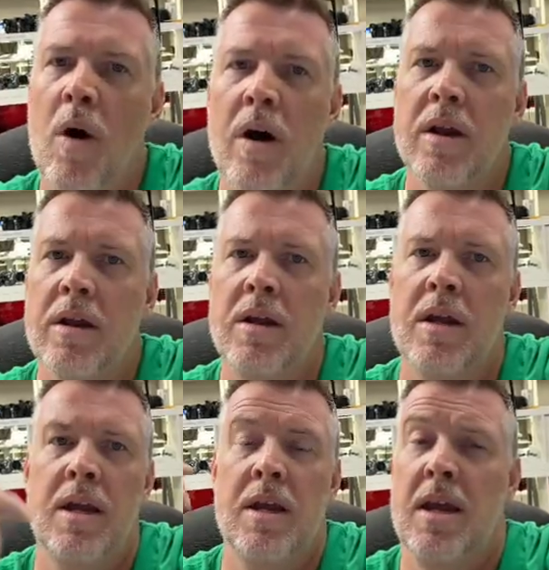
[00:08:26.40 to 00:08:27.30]
one
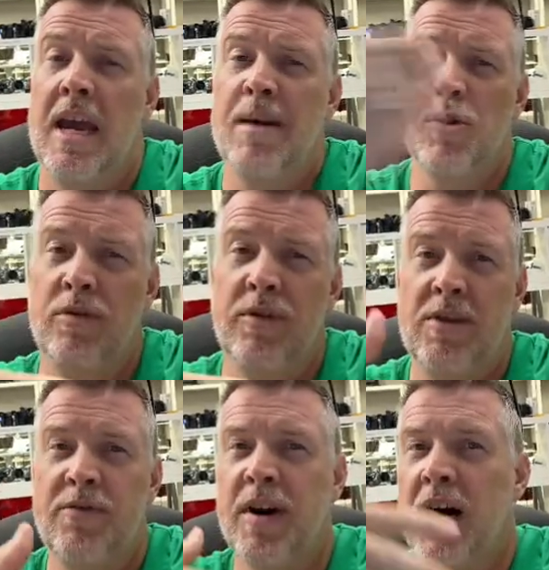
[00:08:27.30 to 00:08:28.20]
MOV
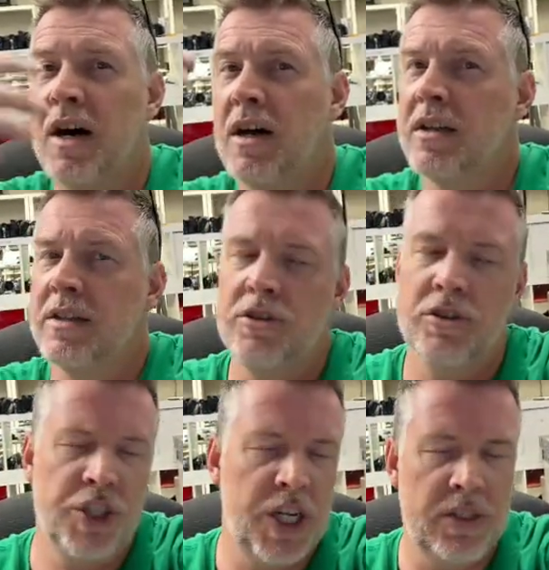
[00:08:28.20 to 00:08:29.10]
file, and you
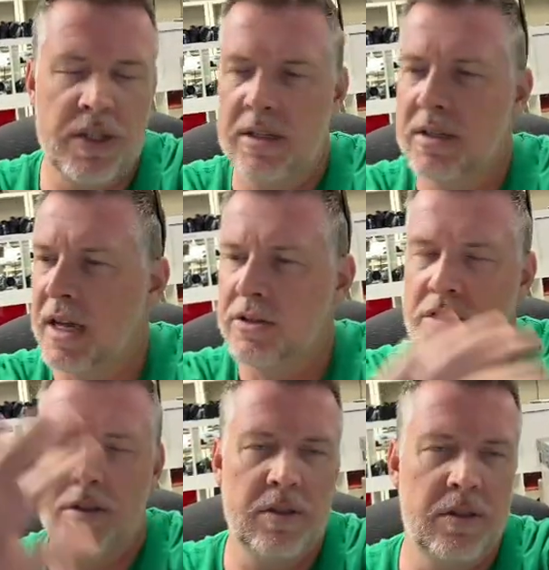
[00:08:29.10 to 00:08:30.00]
just change the
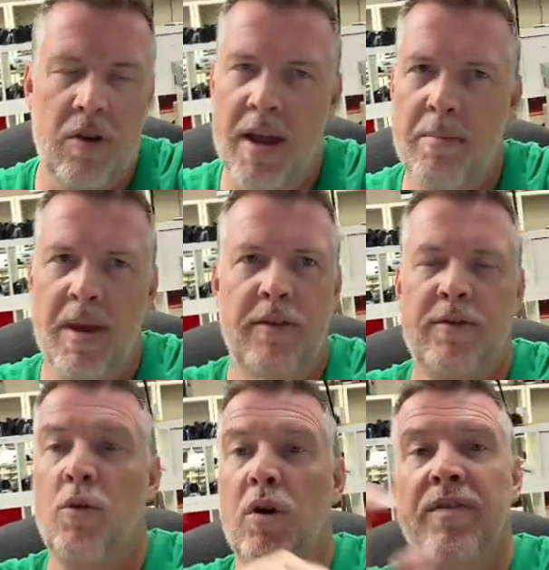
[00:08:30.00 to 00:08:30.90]
extension to
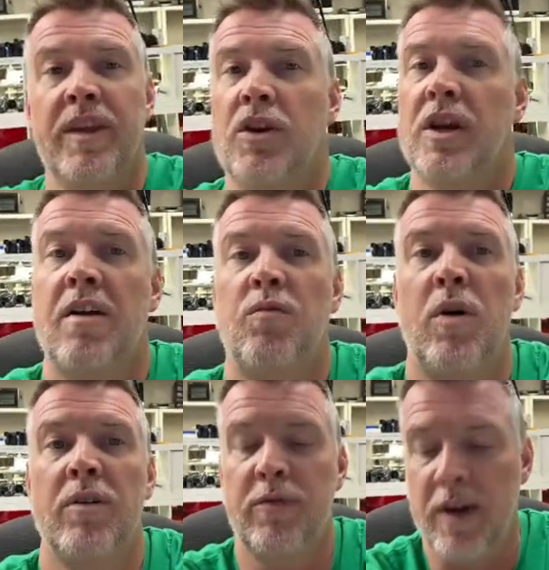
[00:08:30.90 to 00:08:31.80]
.mpeg4, and then you're gonna have
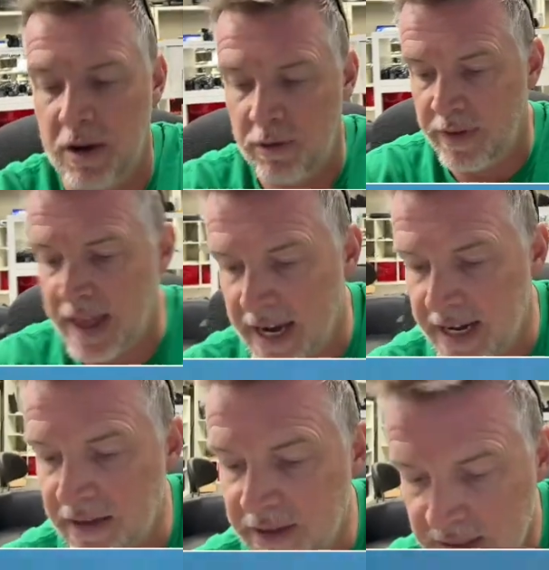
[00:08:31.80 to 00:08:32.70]
one file for that.
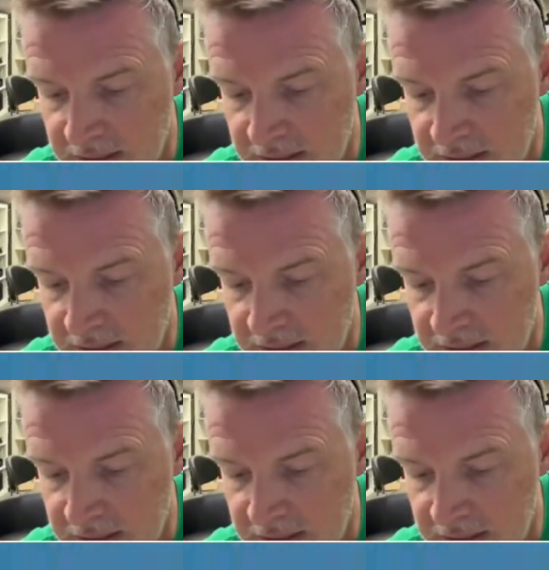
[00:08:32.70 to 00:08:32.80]
Now this